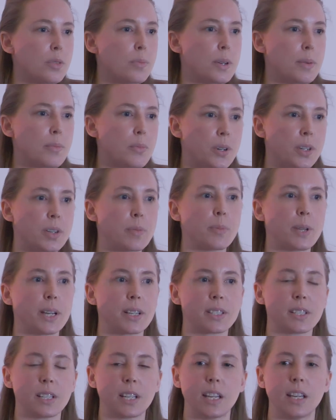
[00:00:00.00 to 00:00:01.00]
bit more
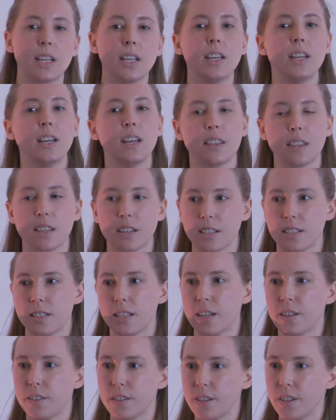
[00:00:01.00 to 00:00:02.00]
complexity than a
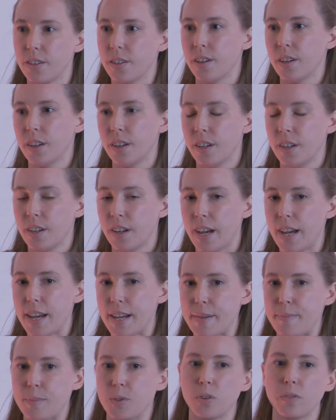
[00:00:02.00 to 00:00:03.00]
standard
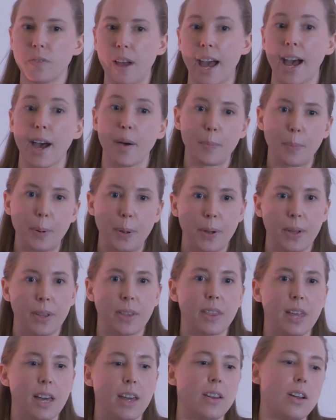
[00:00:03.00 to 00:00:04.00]
sort of app
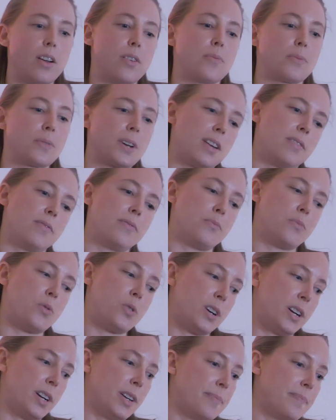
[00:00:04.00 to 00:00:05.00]
that a kind of
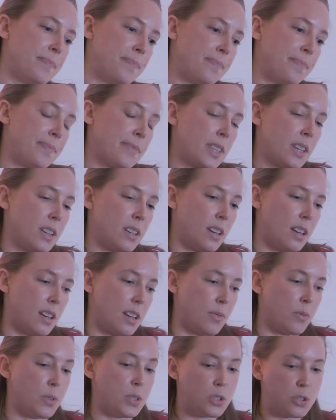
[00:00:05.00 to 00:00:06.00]
more
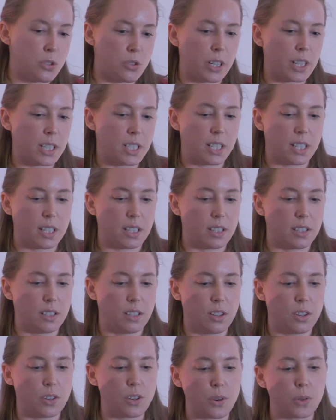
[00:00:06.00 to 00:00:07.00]
restricted
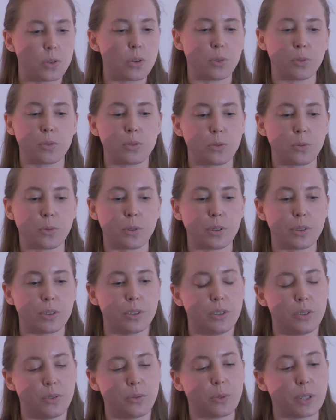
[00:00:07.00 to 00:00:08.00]
no-code tool
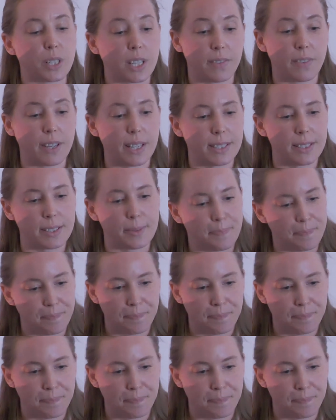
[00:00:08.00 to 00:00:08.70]
would give us.